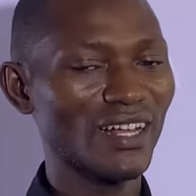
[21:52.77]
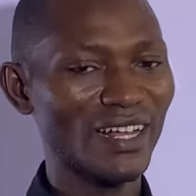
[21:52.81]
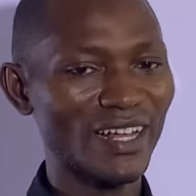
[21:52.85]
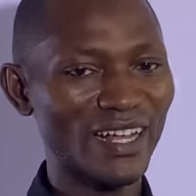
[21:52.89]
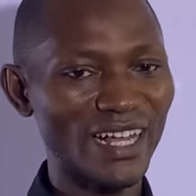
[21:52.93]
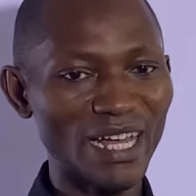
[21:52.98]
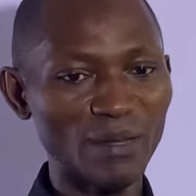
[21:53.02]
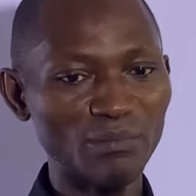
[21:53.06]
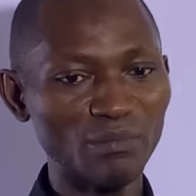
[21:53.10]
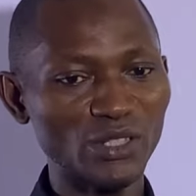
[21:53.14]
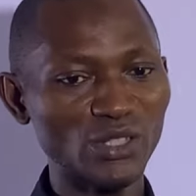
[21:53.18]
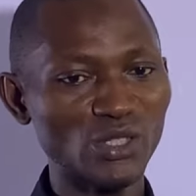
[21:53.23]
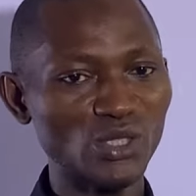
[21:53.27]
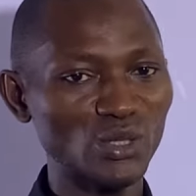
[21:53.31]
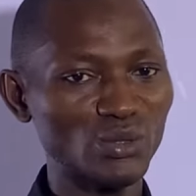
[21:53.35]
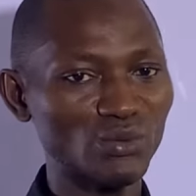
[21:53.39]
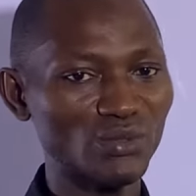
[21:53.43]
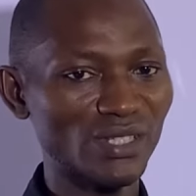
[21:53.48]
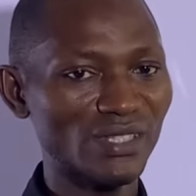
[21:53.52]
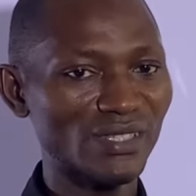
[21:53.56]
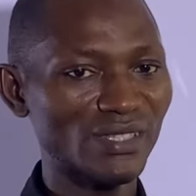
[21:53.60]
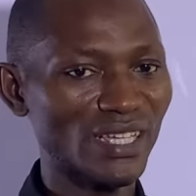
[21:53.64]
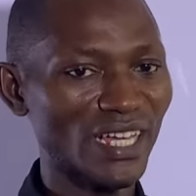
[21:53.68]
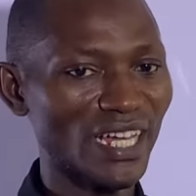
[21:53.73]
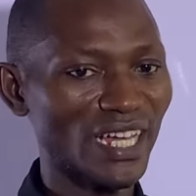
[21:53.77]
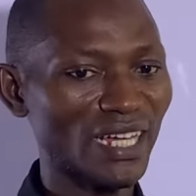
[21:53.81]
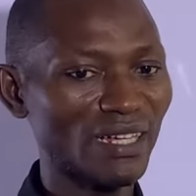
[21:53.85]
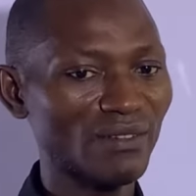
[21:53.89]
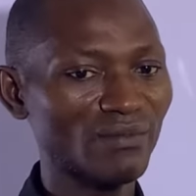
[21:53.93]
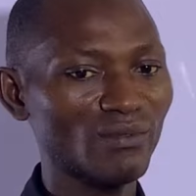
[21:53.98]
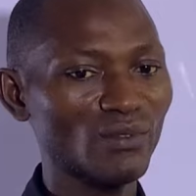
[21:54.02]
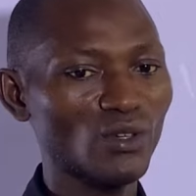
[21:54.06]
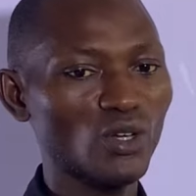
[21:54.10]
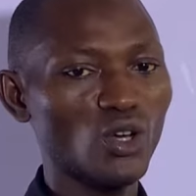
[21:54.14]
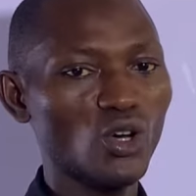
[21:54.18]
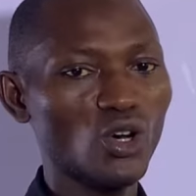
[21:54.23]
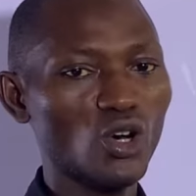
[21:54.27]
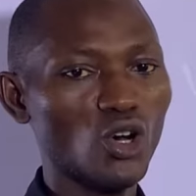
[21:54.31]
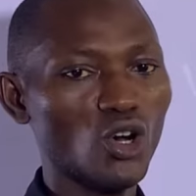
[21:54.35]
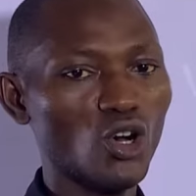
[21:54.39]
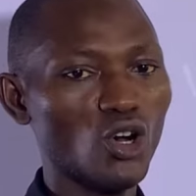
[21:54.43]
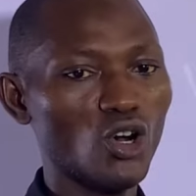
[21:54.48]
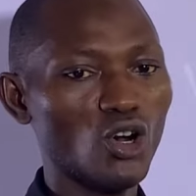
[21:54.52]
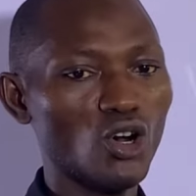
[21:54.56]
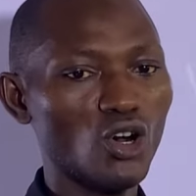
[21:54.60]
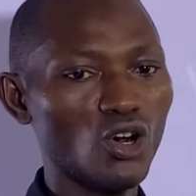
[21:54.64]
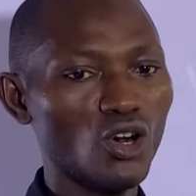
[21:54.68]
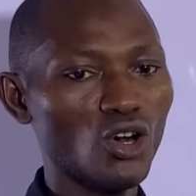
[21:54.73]
capital reserve
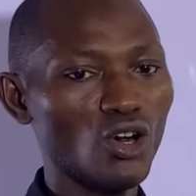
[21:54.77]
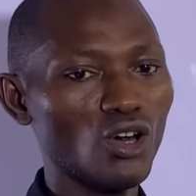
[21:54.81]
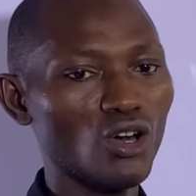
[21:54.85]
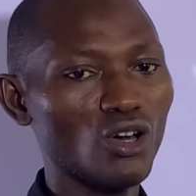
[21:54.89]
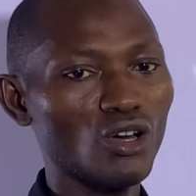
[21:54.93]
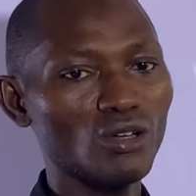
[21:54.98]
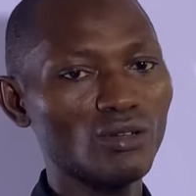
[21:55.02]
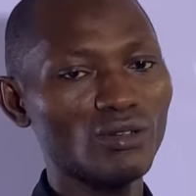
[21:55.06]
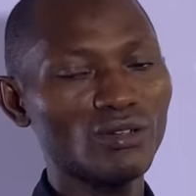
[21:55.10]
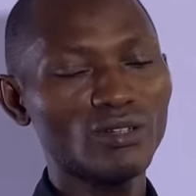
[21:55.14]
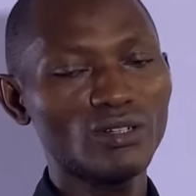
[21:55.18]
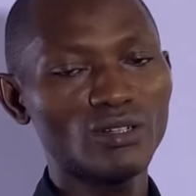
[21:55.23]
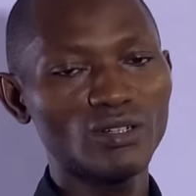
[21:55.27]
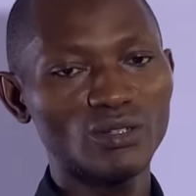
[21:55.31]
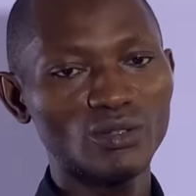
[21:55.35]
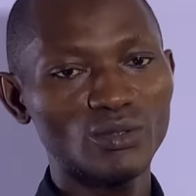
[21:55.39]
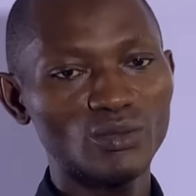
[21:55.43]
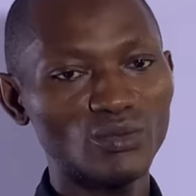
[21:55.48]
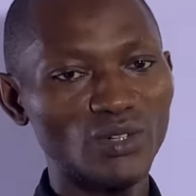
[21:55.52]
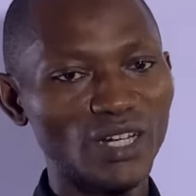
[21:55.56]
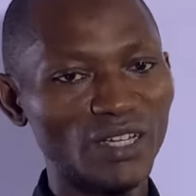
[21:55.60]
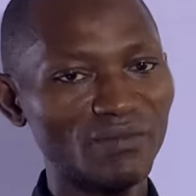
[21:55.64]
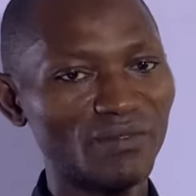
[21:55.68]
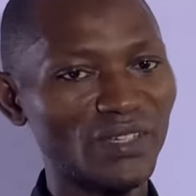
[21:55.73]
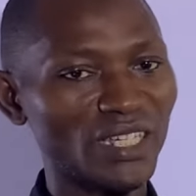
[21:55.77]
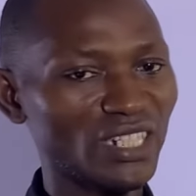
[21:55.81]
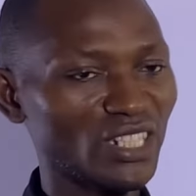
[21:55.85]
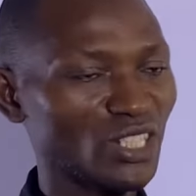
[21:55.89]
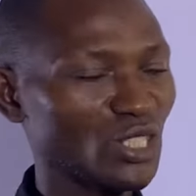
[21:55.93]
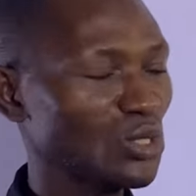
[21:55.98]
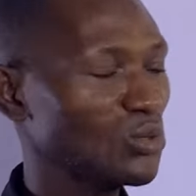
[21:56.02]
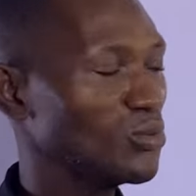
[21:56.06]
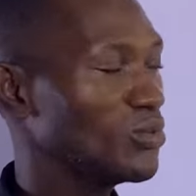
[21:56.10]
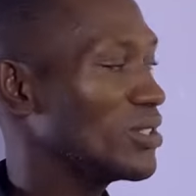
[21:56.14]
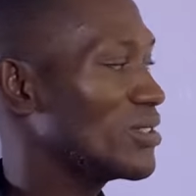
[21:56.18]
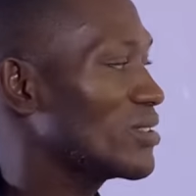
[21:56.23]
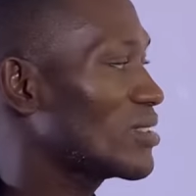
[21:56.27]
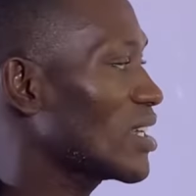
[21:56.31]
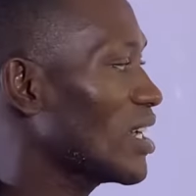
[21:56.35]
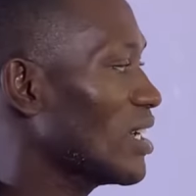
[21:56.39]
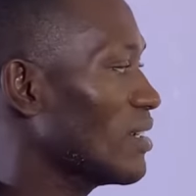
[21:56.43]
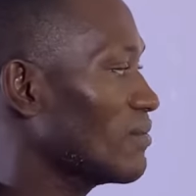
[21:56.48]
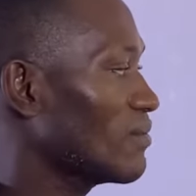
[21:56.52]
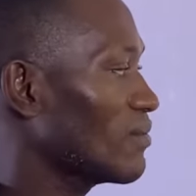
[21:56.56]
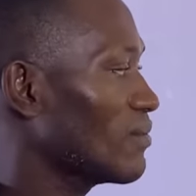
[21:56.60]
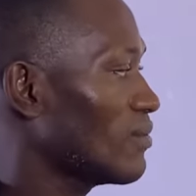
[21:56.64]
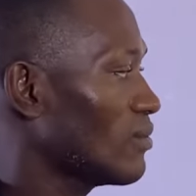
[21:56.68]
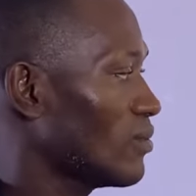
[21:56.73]
or revenue
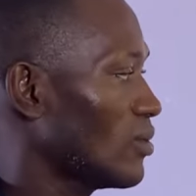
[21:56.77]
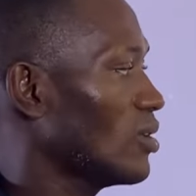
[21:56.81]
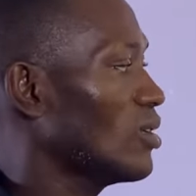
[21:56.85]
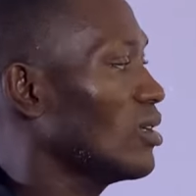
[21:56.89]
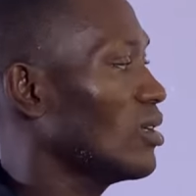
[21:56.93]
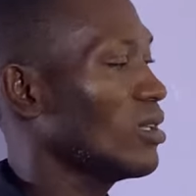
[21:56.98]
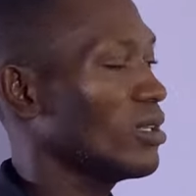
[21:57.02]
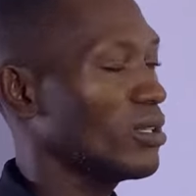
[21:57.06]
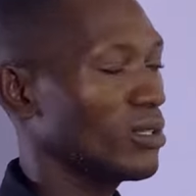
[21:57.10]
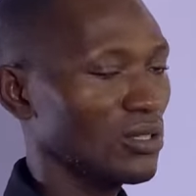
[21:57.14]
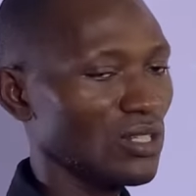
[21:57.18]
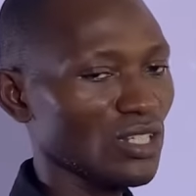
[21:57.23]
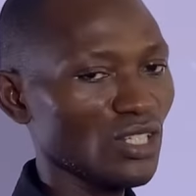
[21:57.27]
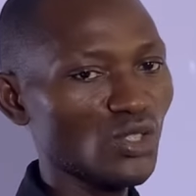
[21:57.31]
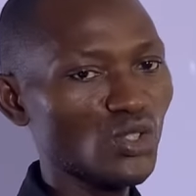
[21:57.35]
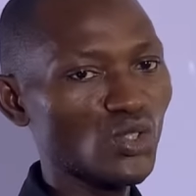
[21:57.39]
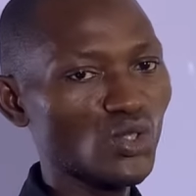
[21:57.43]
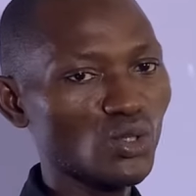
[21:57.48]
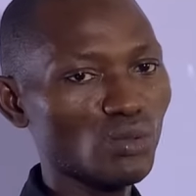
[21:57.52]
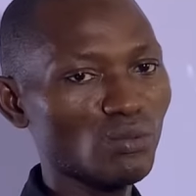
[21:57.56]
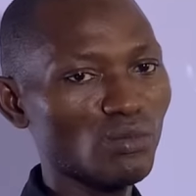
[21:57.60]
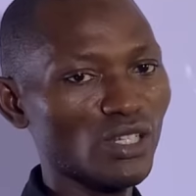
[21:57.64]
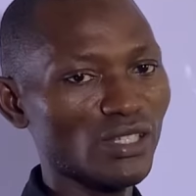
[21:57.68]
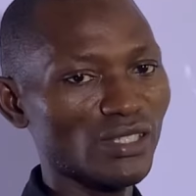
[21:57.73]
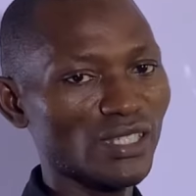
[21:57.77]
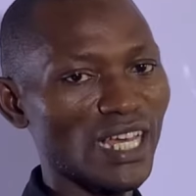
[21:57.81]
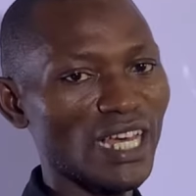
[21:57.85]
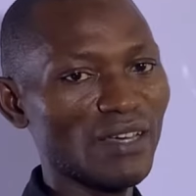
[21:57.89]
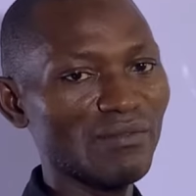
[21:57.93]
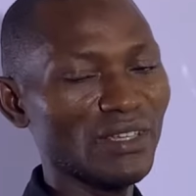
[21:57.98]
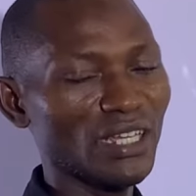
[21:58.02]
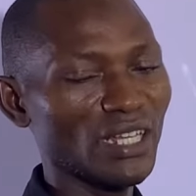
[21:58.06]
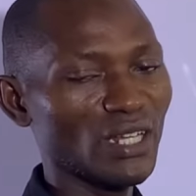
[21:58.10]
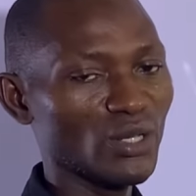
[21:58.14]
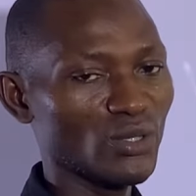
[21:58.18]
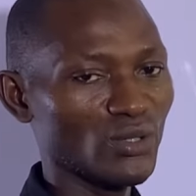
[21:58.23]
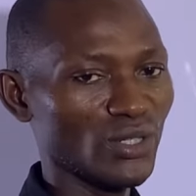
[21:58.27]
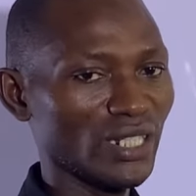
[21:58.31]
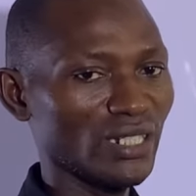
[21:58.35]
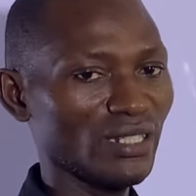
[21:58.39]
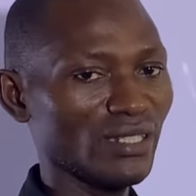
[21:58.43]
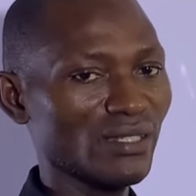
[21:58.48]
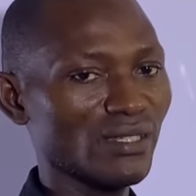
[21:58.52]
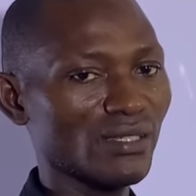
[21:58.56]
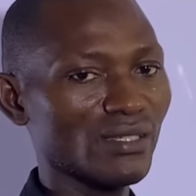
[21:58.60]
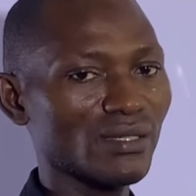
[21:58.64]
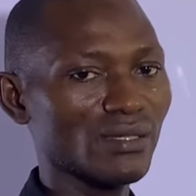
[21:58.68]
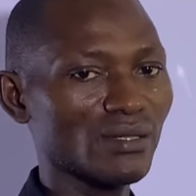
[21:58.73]
reserve, the two must have a
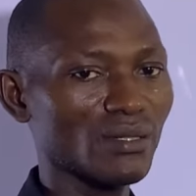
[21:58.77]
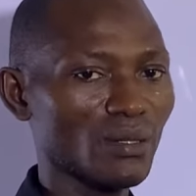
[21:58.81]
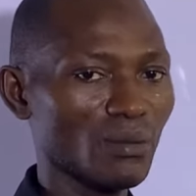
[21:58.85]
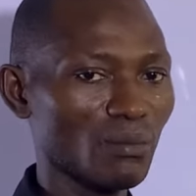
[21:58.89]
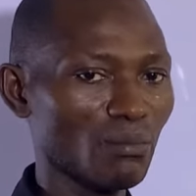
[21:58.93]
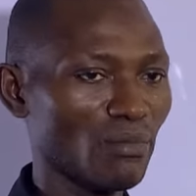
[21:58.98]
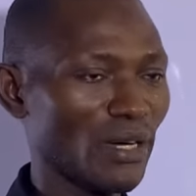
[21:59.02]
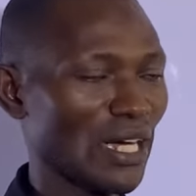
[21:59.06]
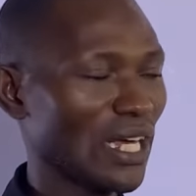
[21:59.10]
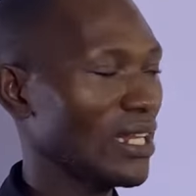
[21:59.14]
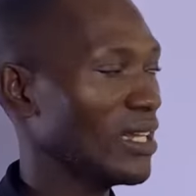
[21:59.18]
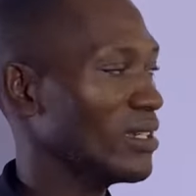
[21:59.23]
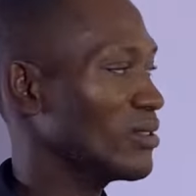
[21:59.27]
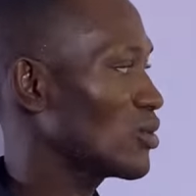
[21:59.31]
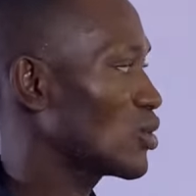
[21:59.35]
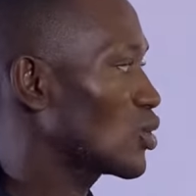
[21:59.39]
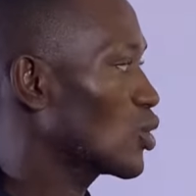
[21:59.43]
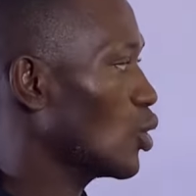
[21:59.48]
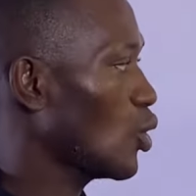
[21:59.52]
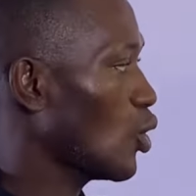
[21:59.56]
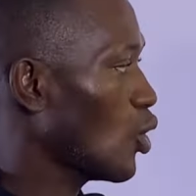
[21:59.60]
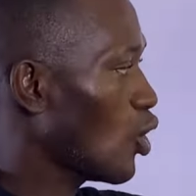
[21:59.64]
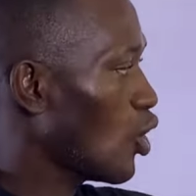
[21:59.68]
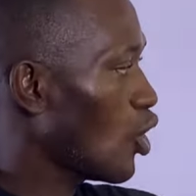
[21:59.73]
credit balance. So